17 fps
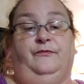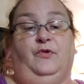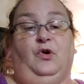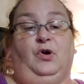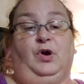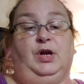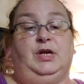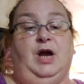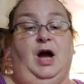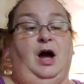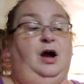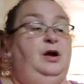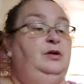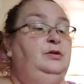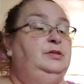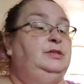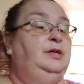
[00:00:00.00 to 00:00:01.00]
Four
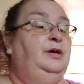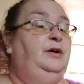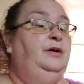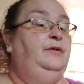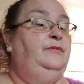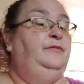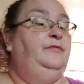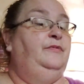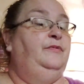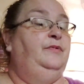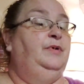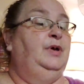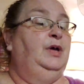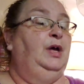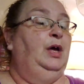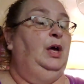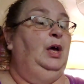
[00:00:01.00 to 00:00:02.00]
jars of
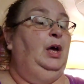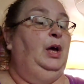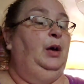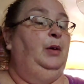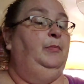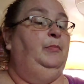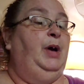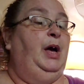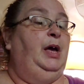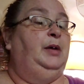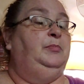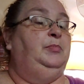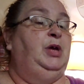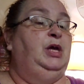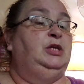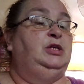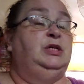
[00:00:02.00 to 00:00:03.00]
my
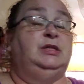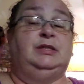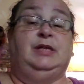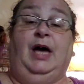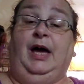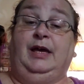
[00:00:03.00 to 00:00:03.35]
peaches.